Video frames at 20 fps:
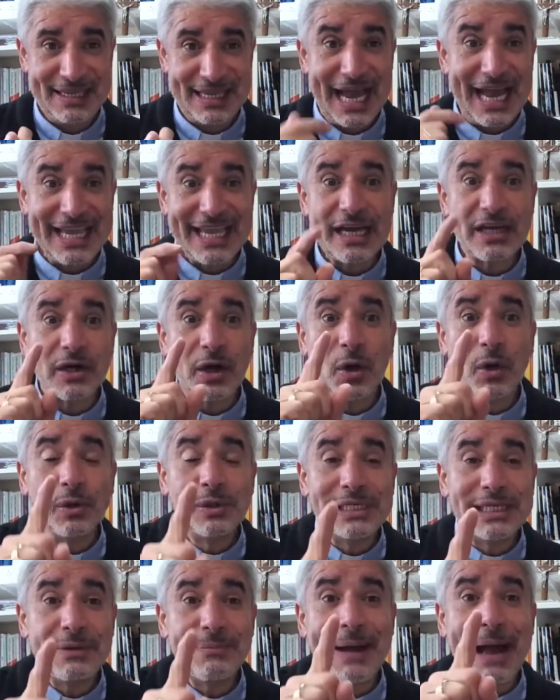I am
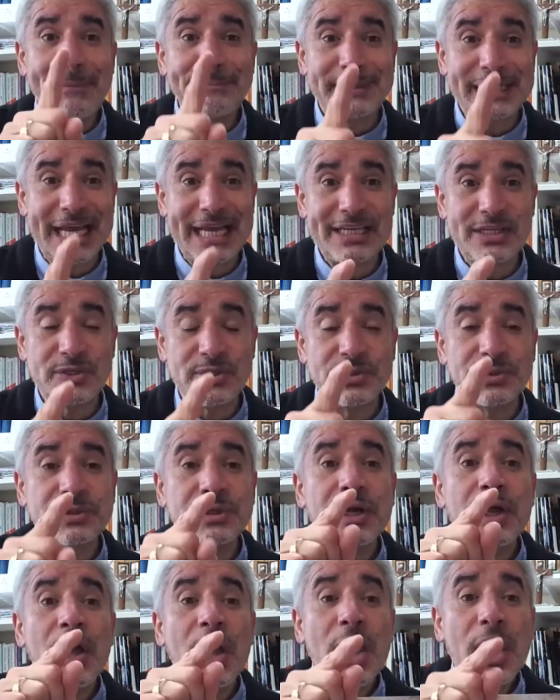only baptize you
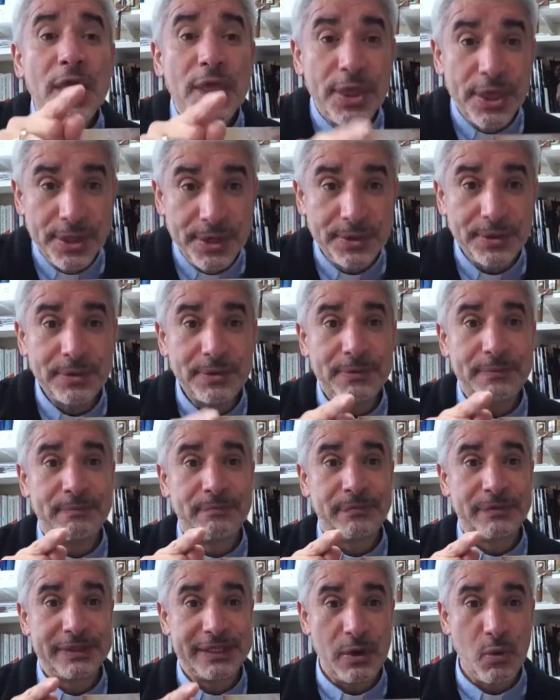through
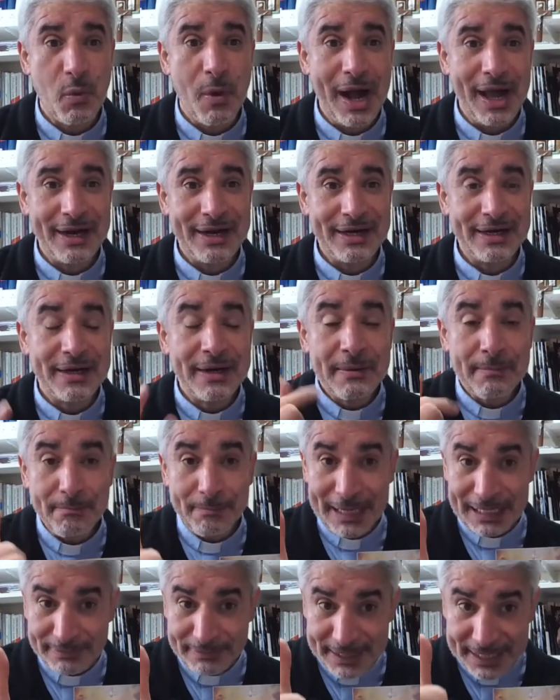the water,
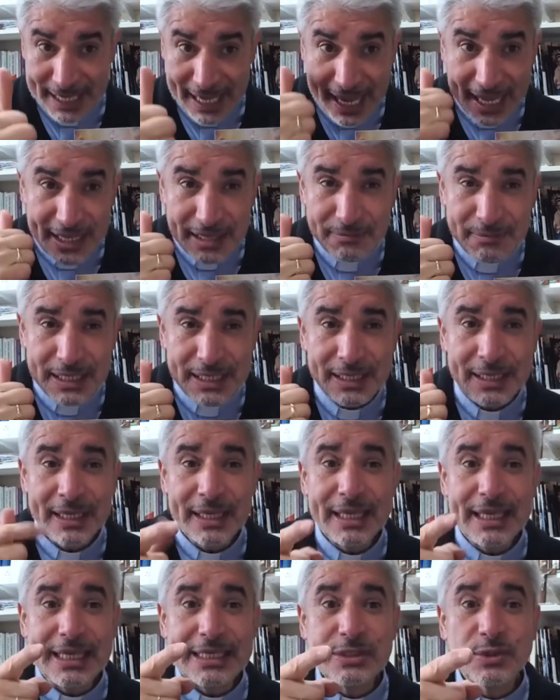but behind me
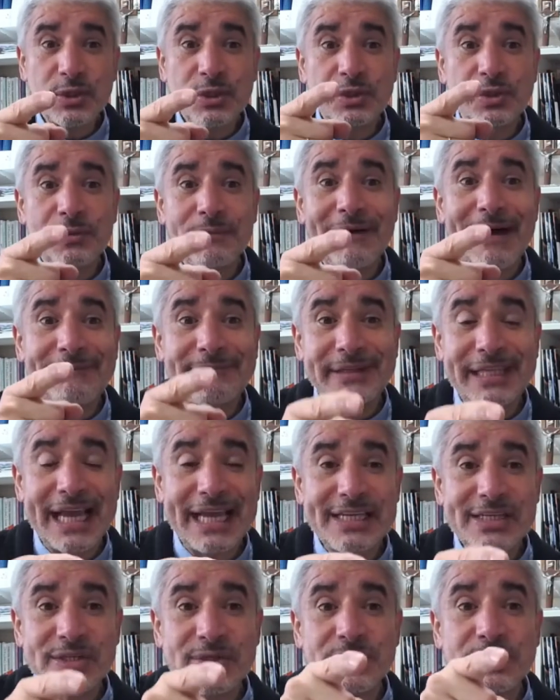is going to
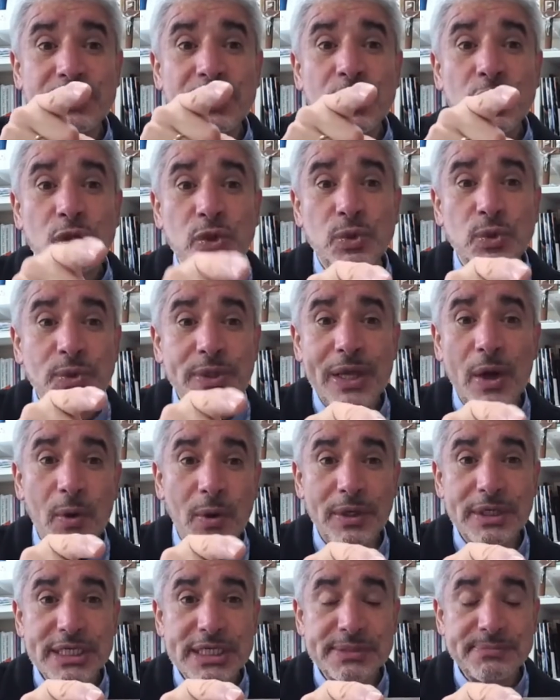baptize you through the
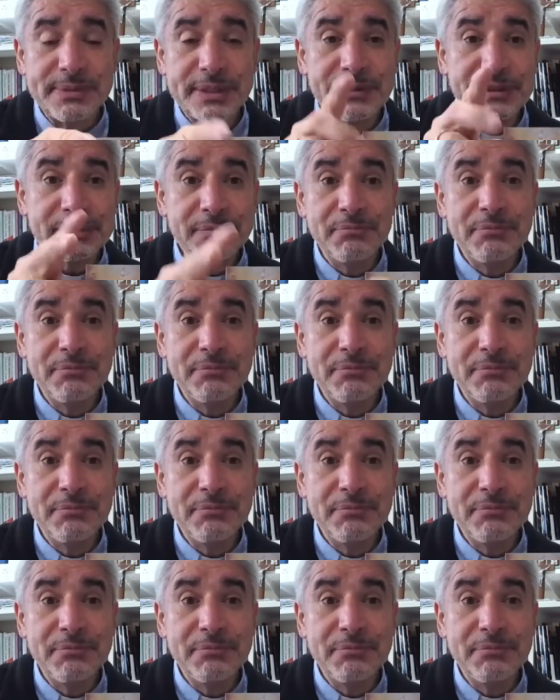Holy Spirit.